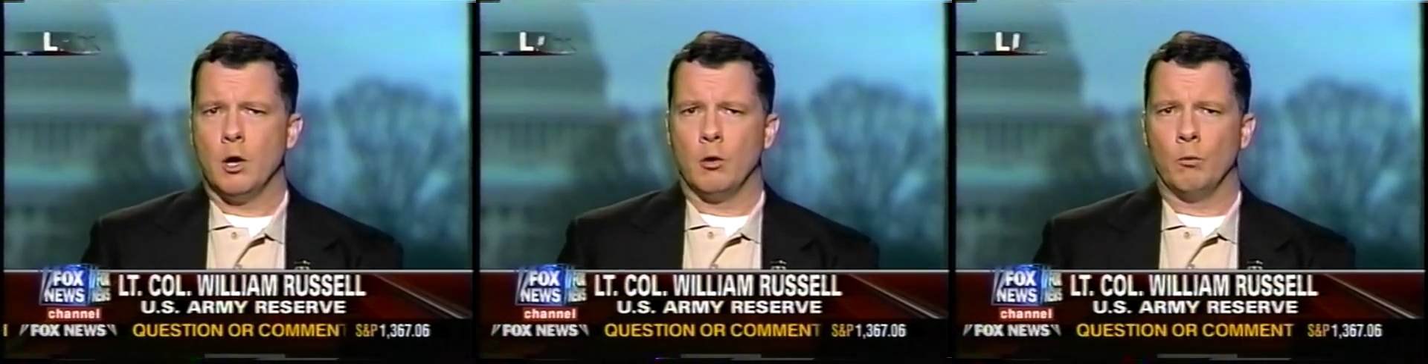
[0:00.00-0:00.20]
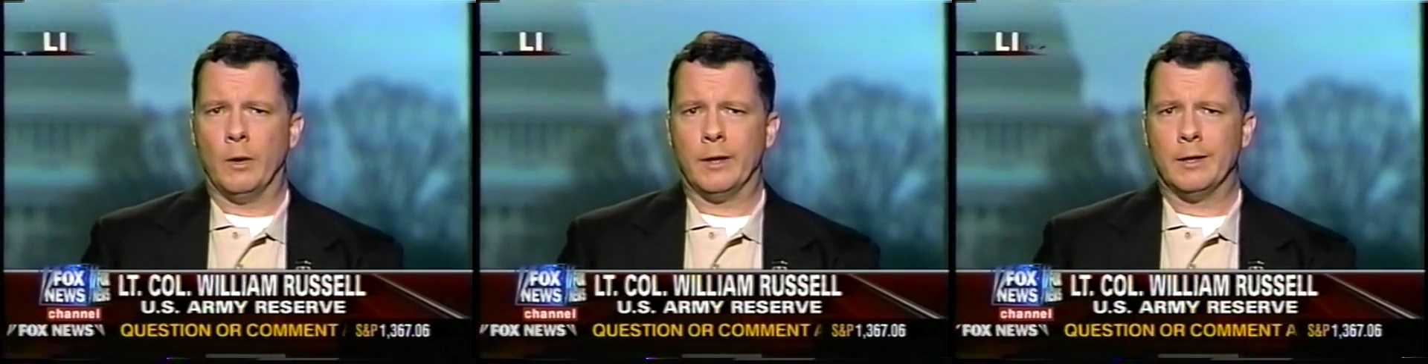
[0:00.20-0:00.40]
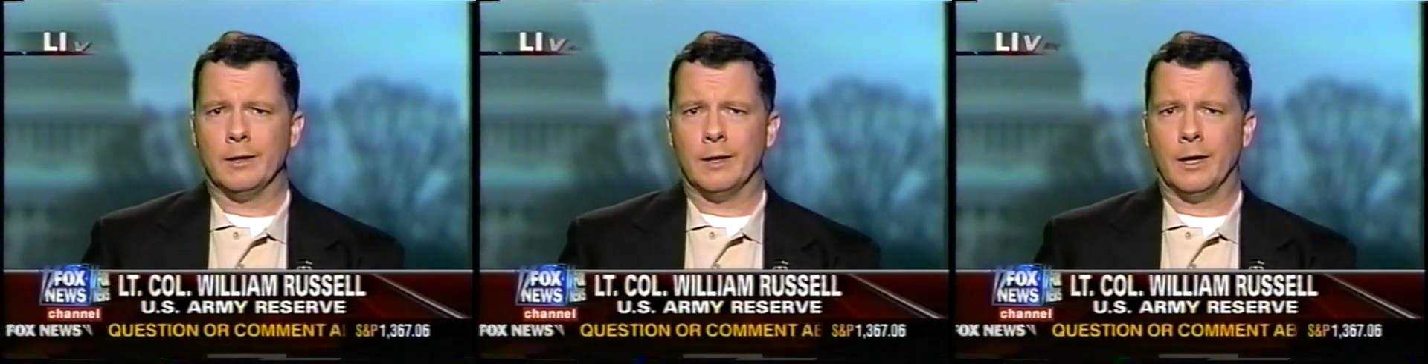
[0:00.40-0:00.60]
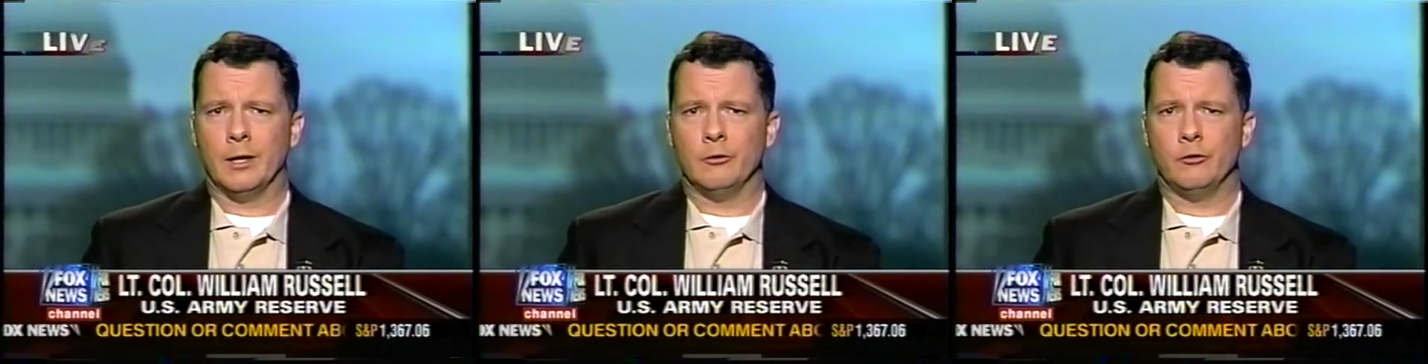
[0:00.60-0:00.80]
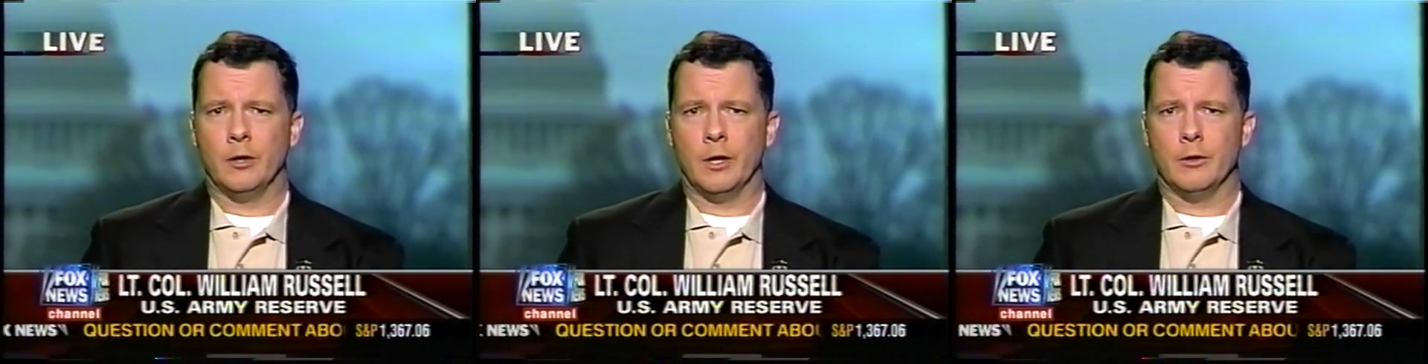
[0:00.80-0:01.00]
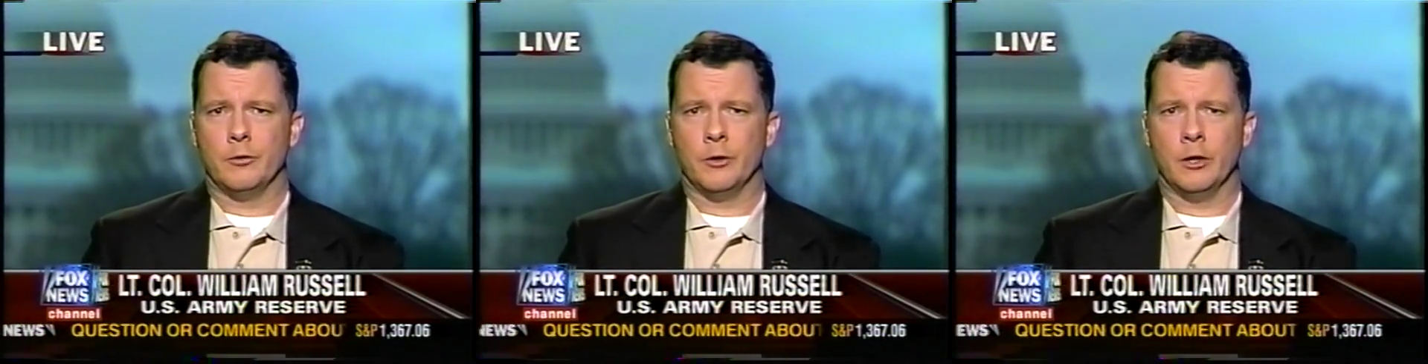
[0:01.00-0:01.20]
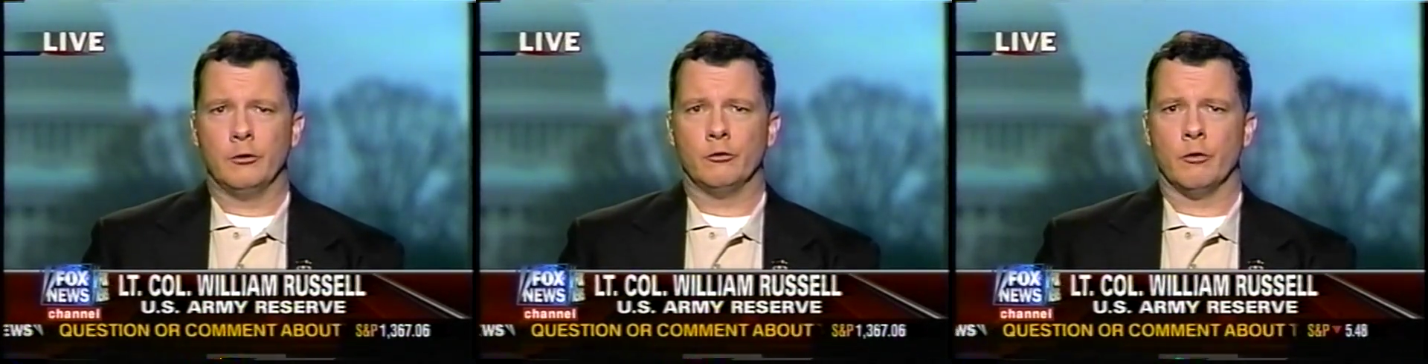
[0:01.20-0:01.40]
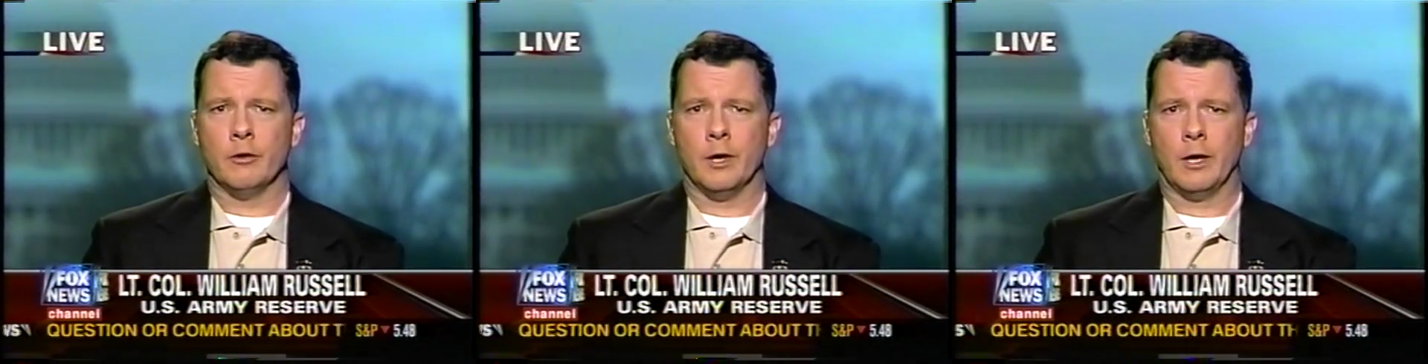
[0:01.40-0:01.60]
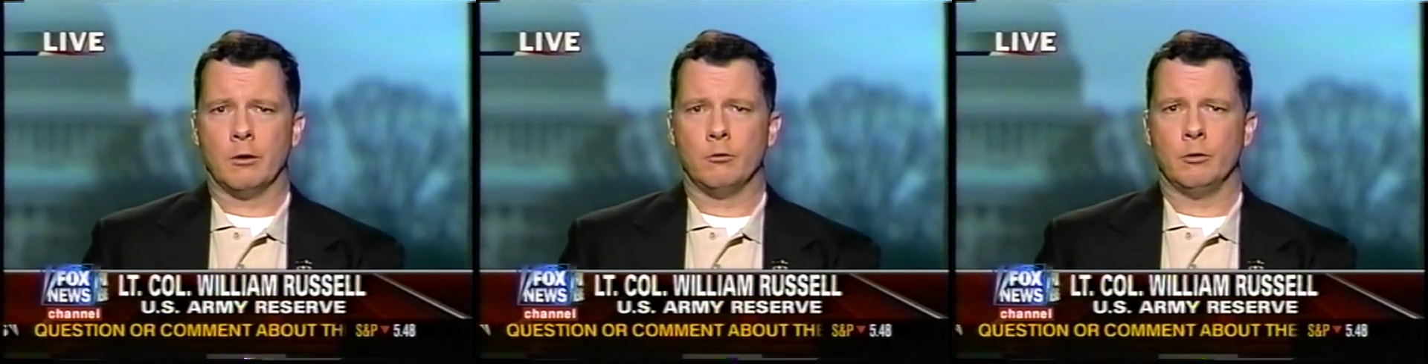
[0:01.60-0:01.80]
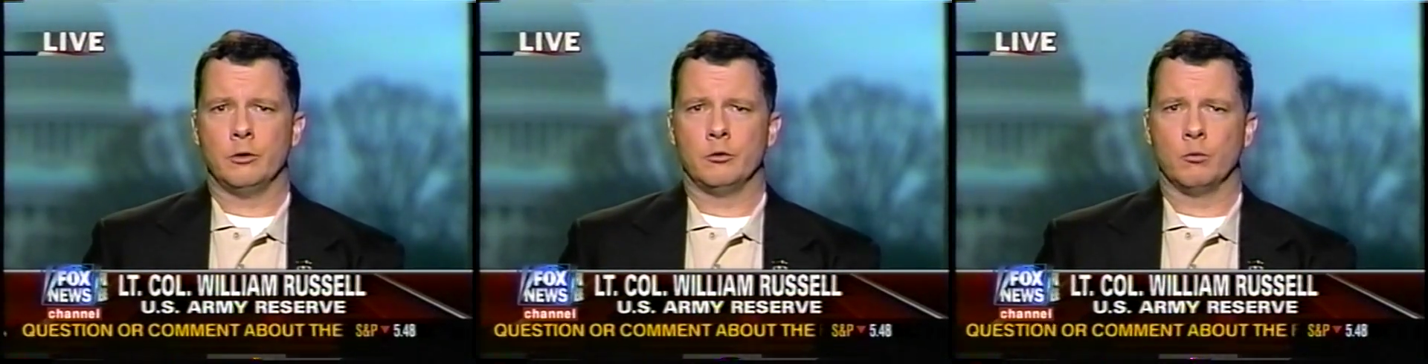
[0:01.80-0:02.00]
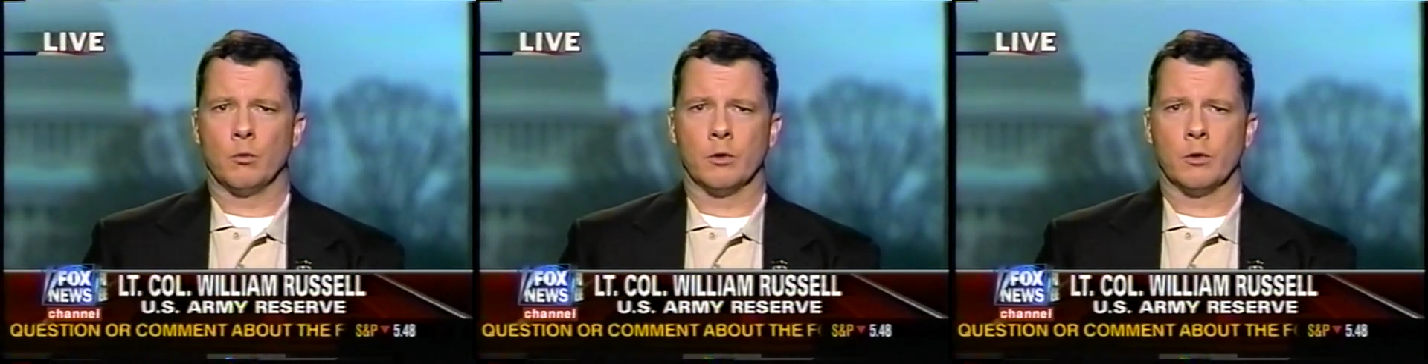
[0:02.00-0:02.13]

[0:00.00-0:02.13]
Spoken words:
recognize that things are not going to